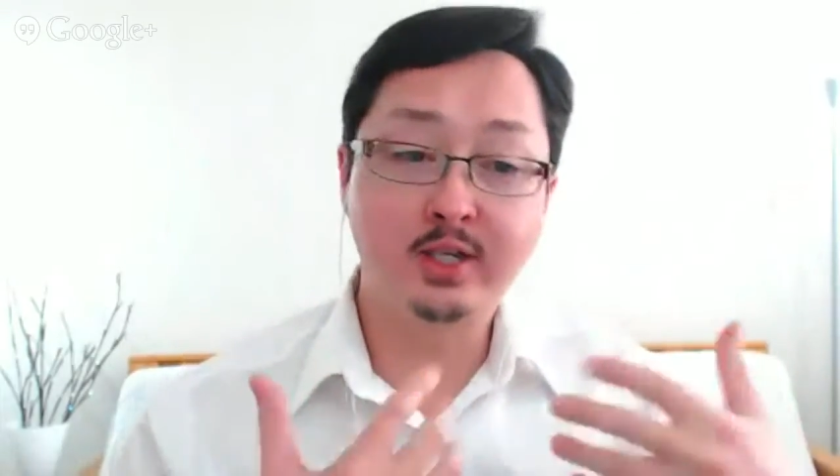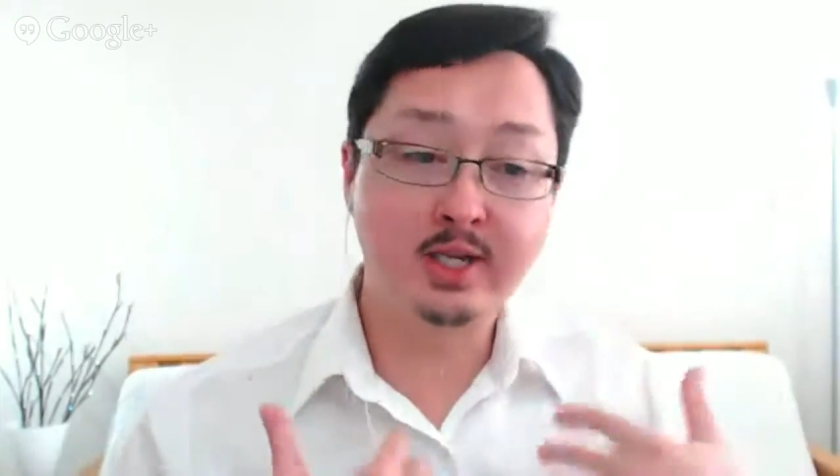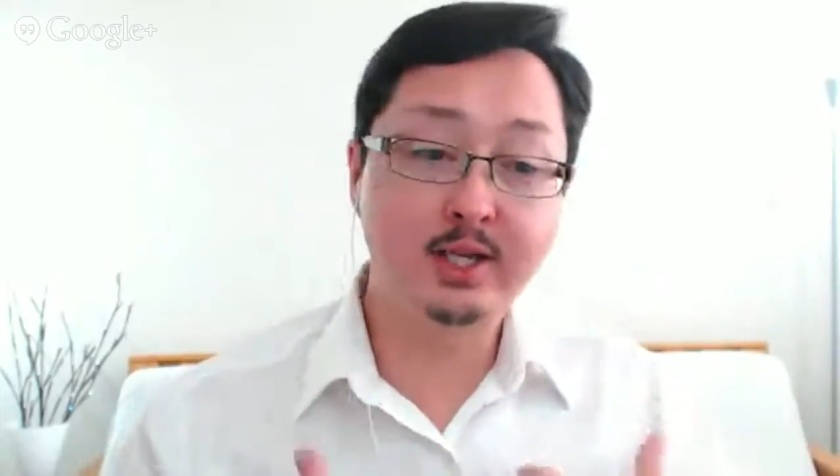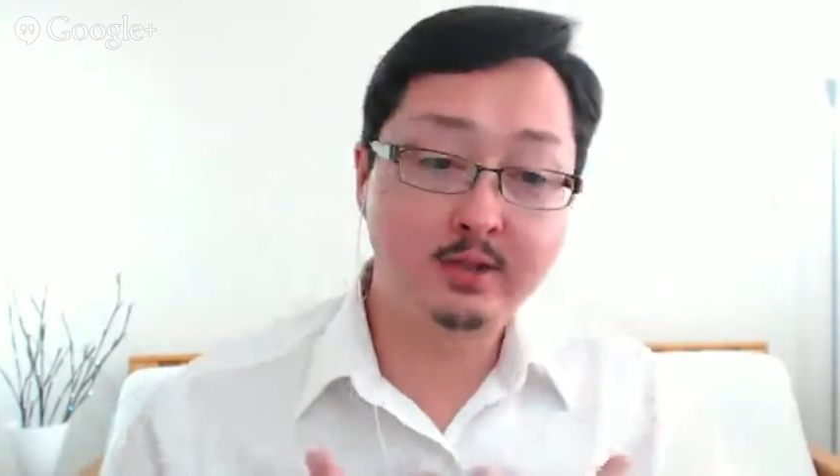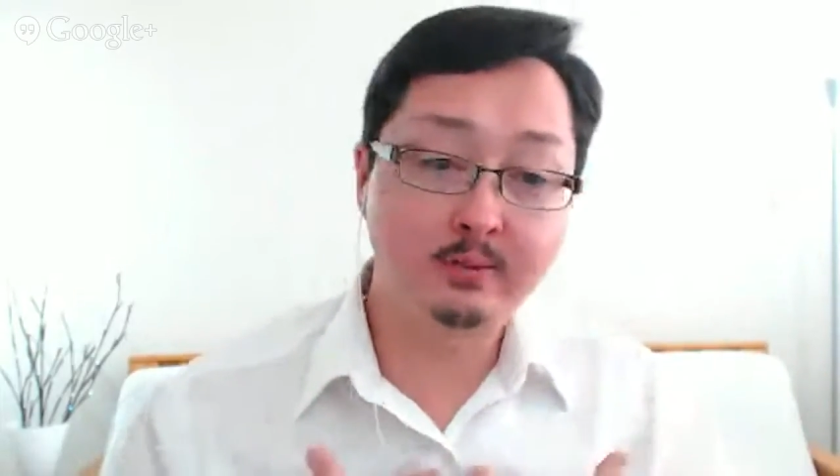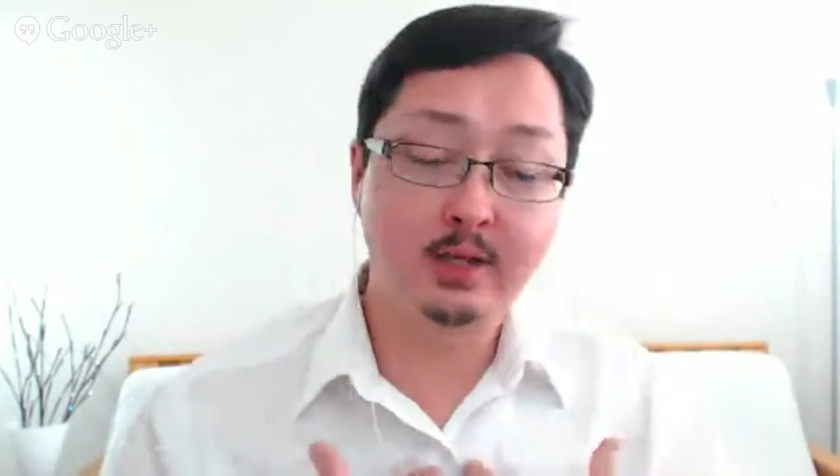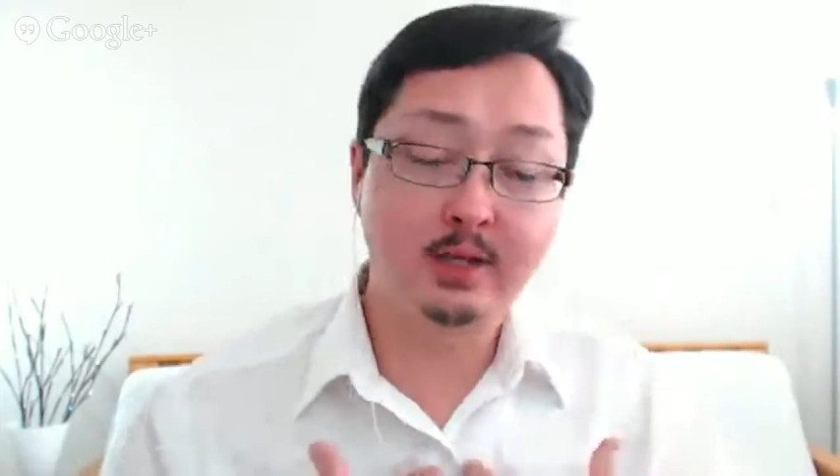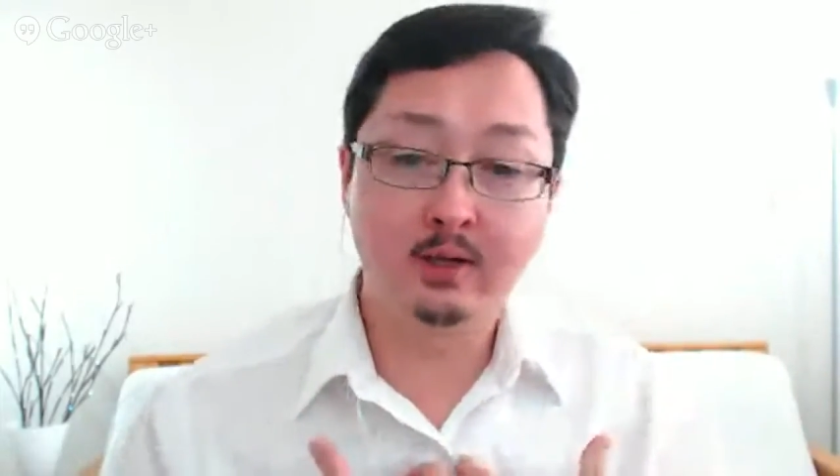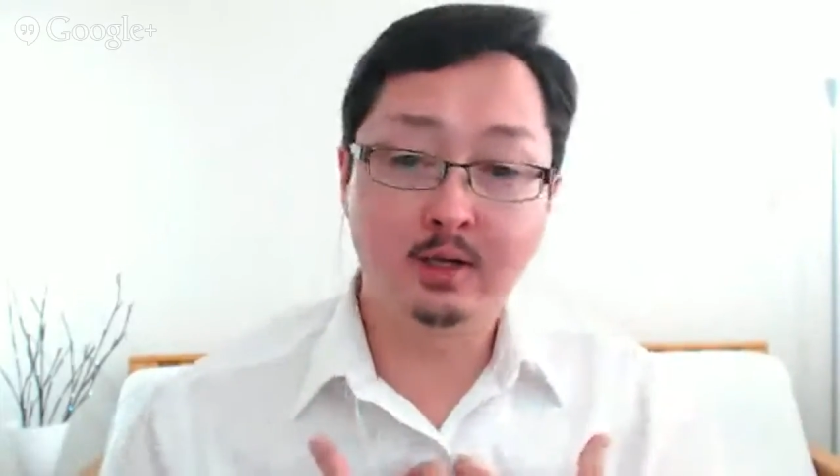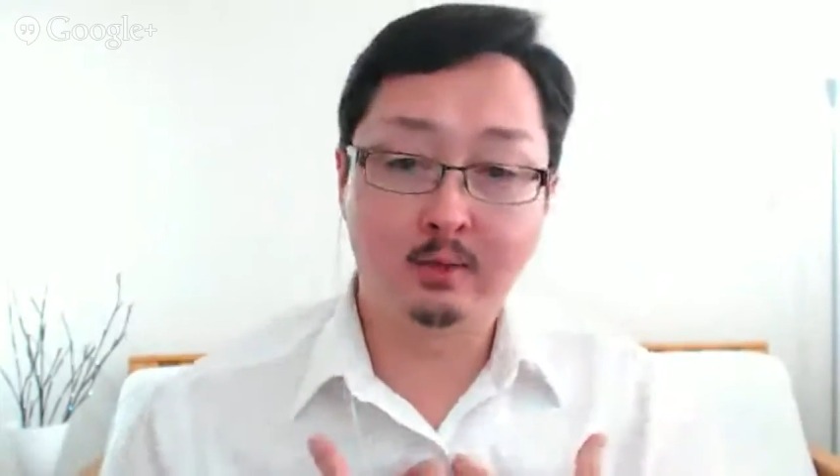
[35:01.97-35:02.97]
and getting something
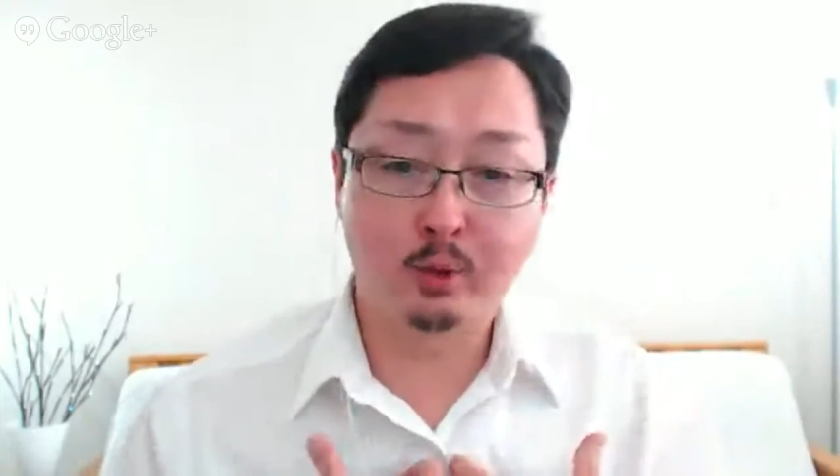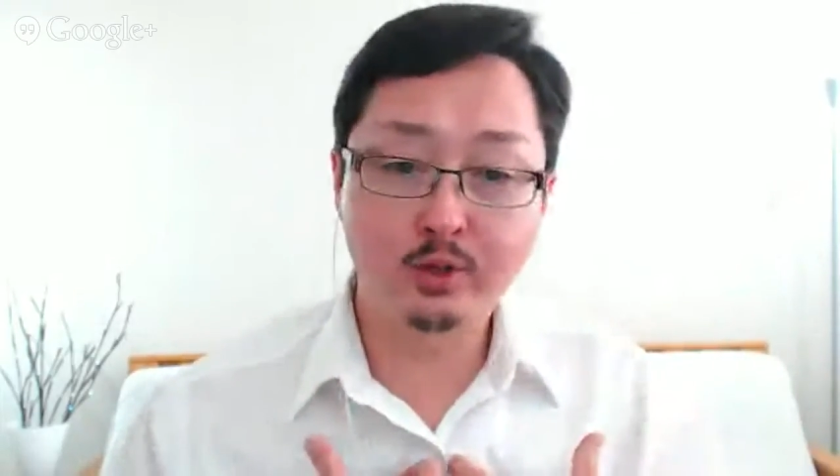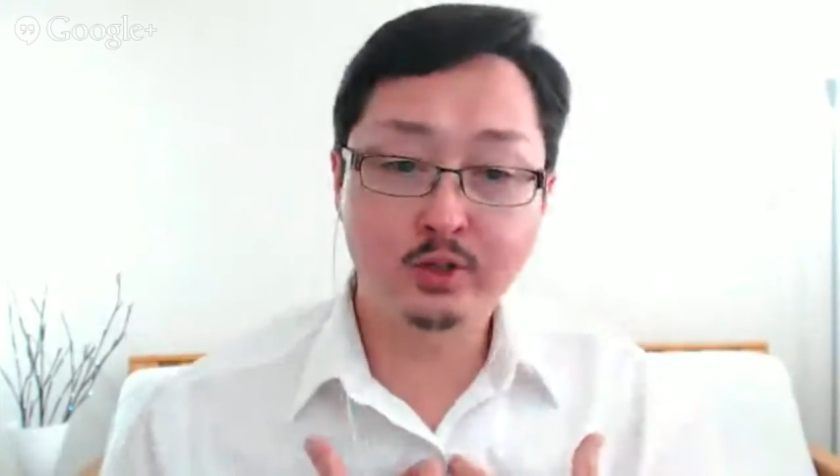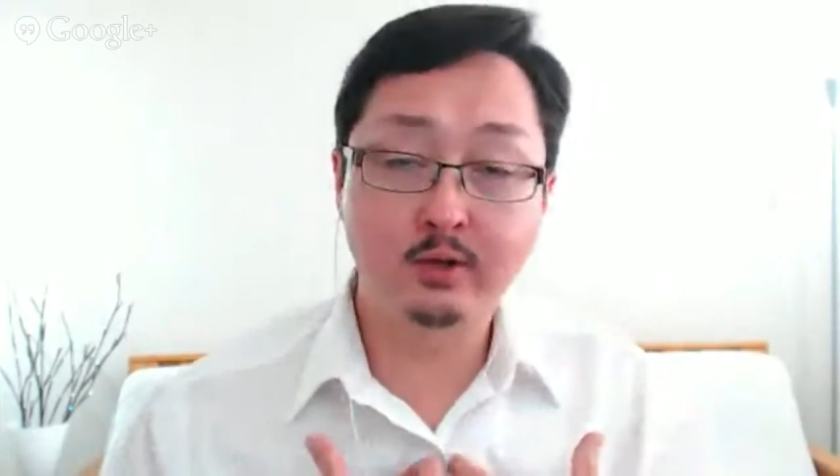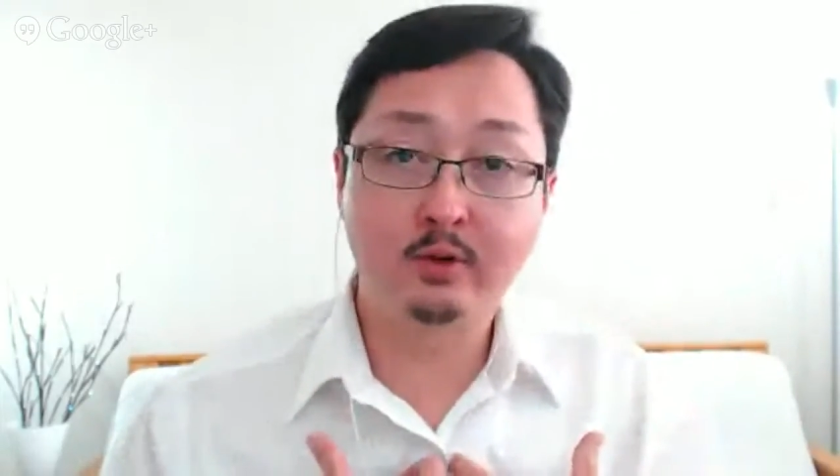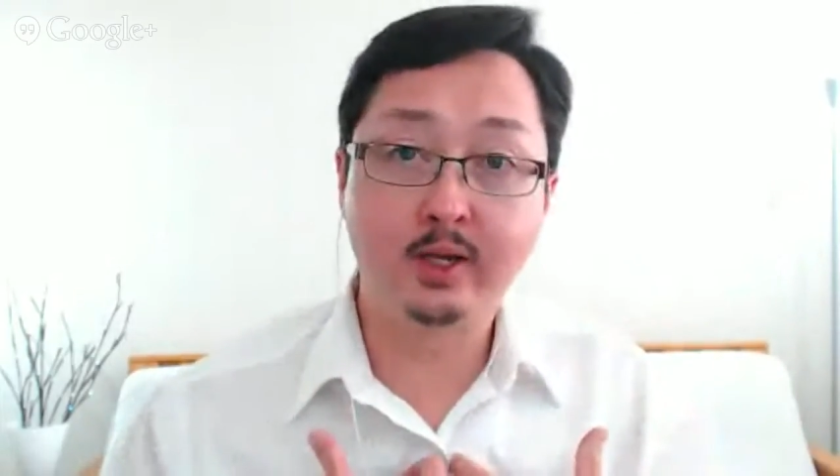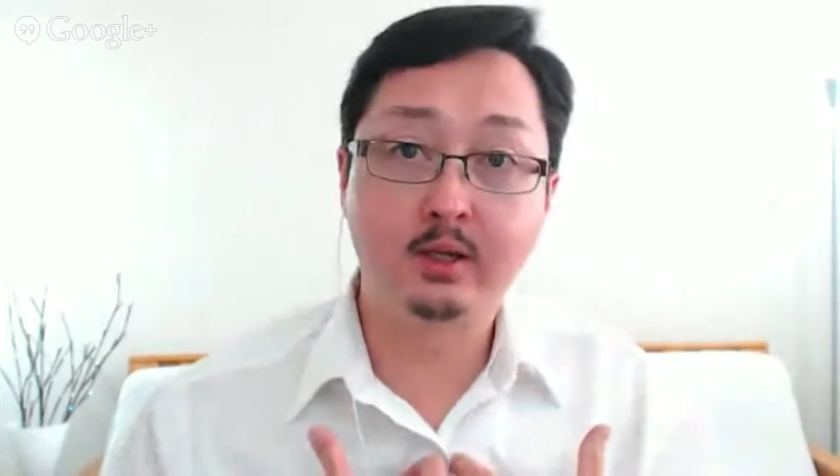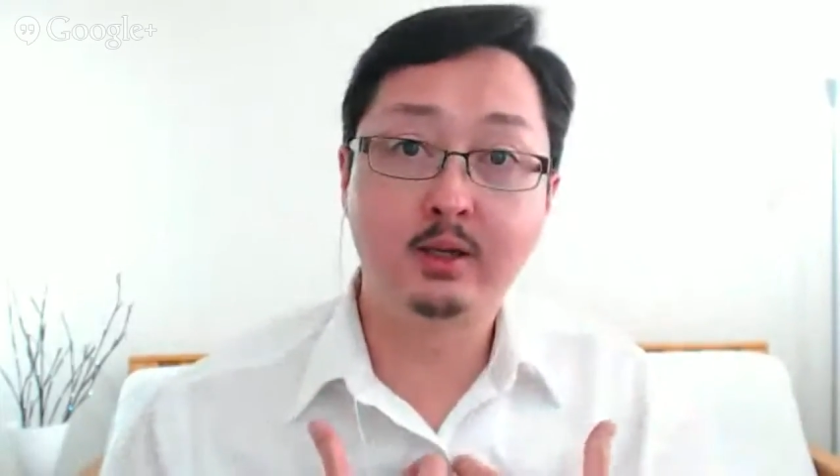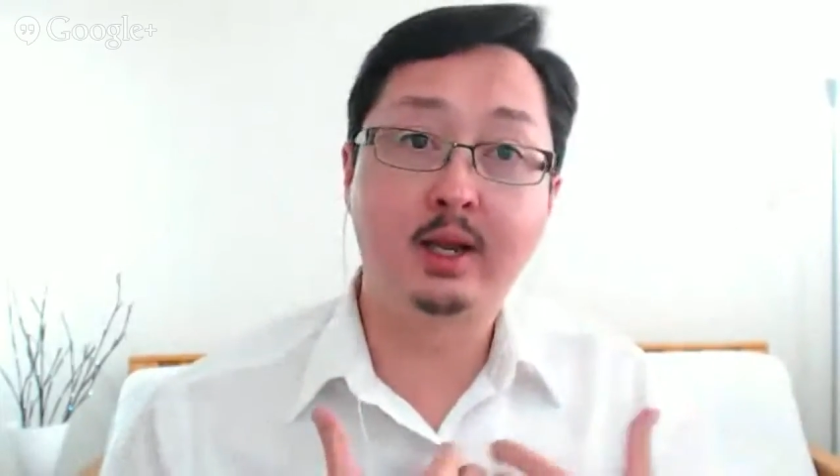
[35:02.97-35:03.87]
personally from it